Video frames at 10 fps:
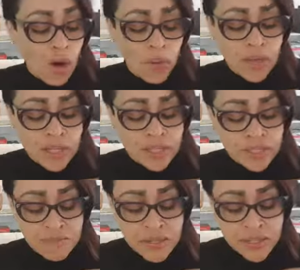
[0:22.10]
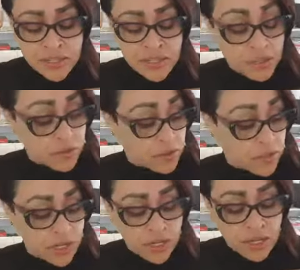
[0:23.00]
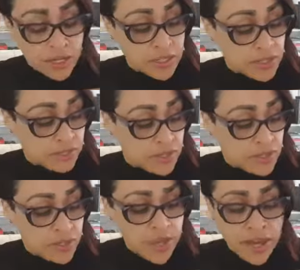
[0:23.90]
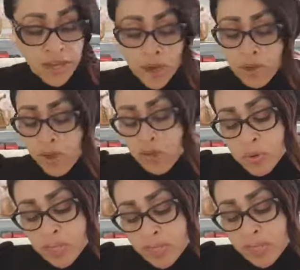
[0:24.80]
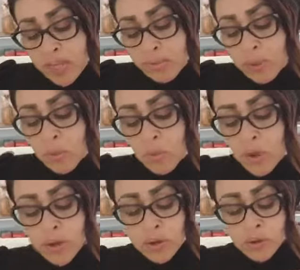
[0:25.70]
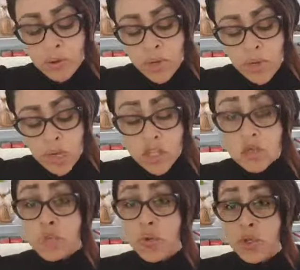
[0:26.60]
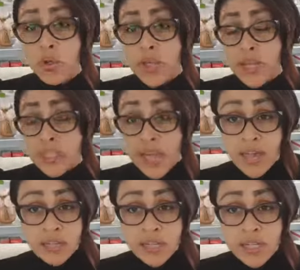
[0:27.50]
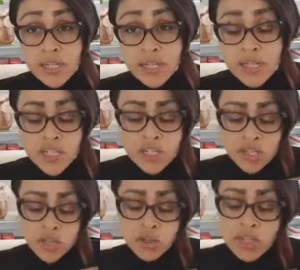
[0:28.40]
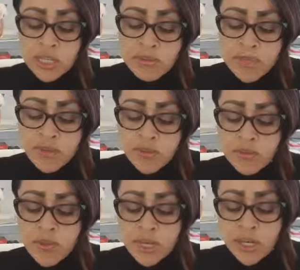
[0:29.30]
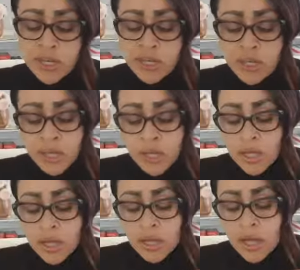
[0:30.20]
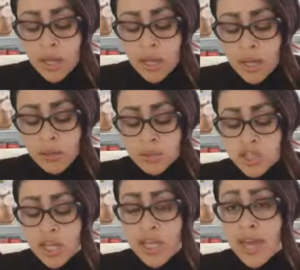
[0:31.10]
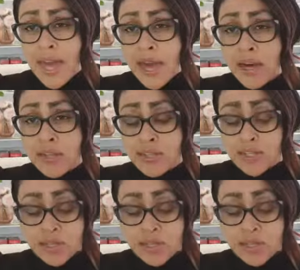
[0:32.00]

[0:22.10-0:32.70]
What is the message for the collective today? I hope everybody is keeping well. To book your next counselling session, your in-depth reading, check out